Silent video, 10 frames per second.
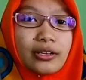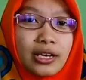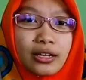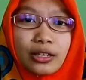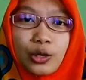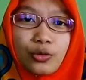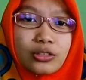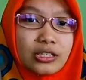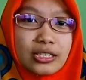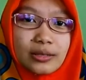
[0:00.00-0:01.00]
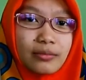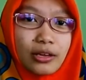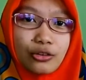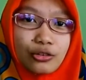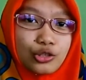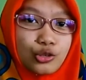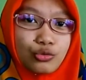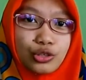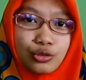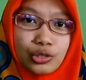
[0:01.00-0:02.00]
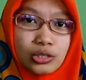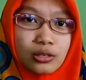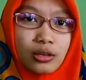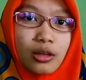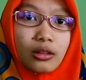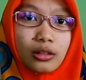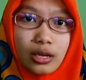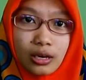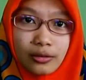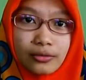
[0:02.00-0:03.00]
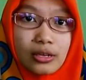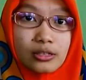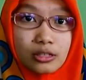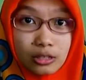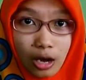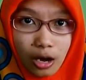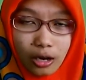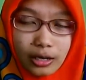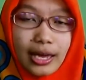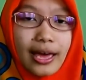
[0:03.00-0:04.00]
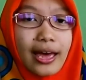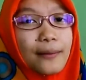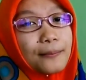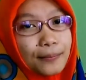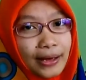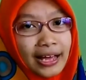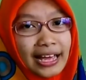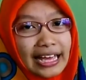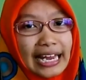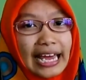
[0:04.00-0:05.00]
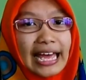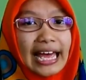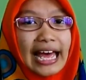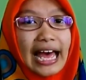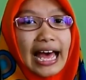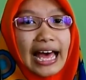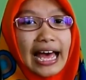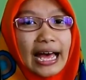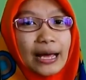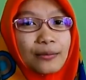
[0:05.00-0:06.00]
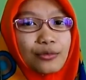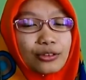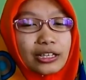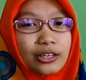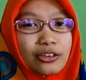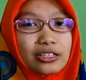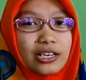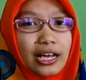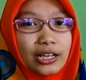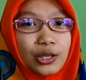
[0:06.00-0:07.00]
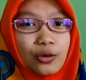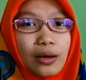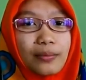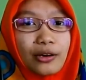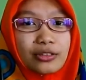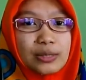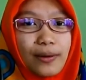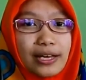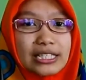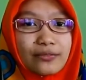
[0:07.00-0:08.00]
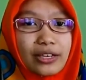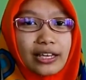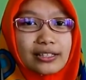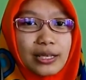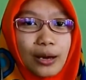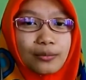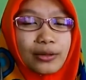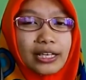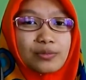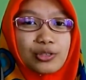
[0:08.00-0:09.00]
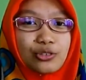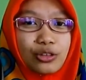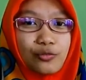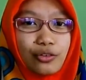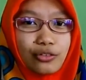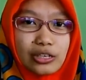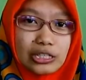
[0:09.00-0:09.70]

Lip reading: more I tell you, it doesn't matter to use love song. But I'm really gonna tell you about this specific example, especially for